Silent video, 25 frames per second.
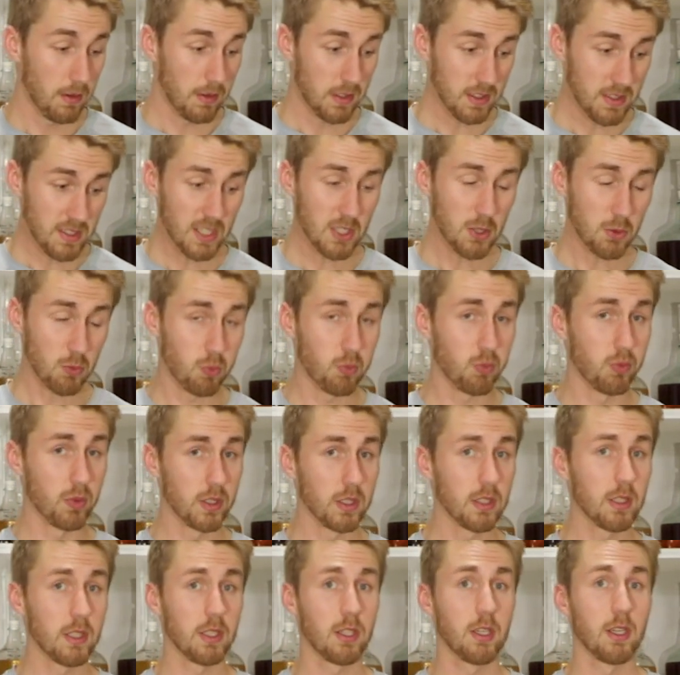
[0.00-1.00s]
This thing's
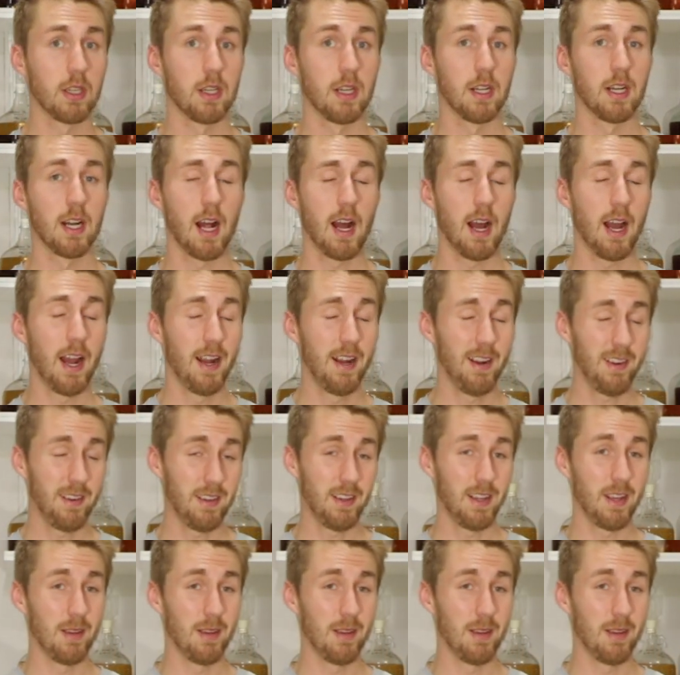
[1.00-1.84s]
really good, and I